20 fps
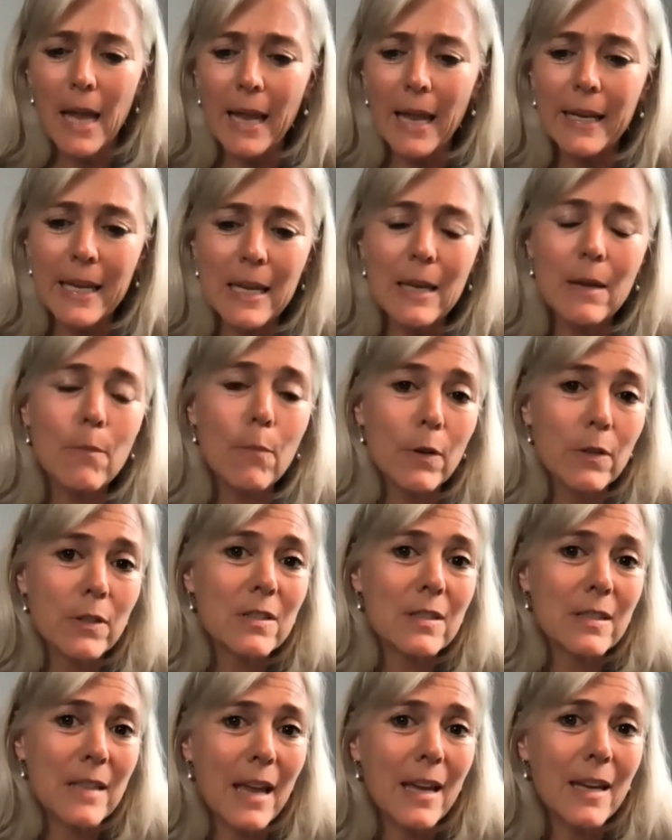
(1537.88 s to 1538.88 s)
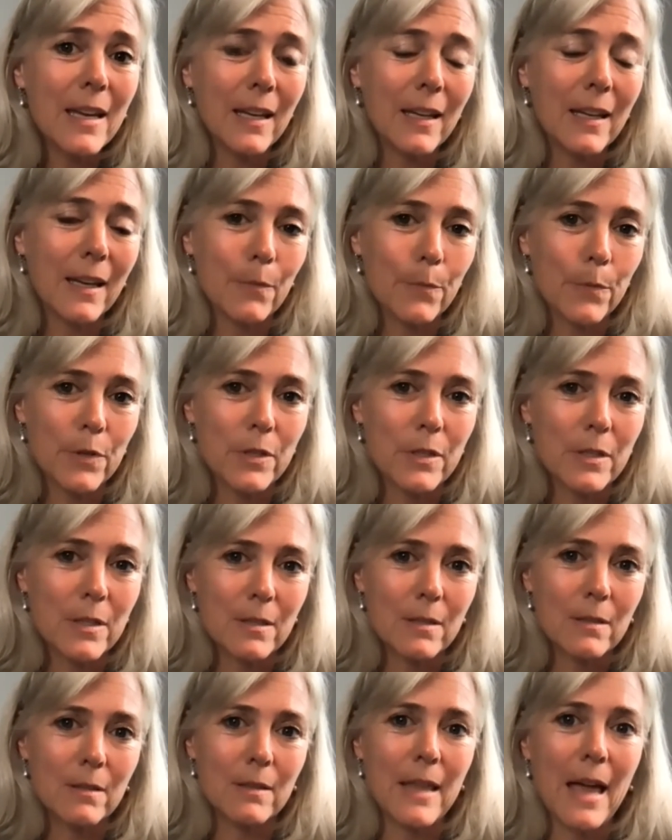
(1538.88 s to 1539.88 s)
and he was saying it
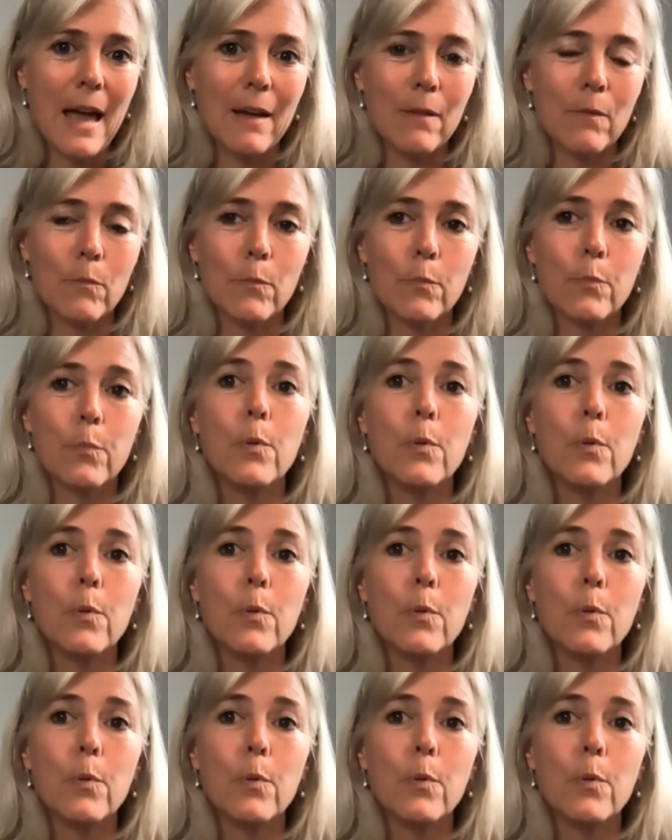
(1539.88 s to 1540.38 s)
was that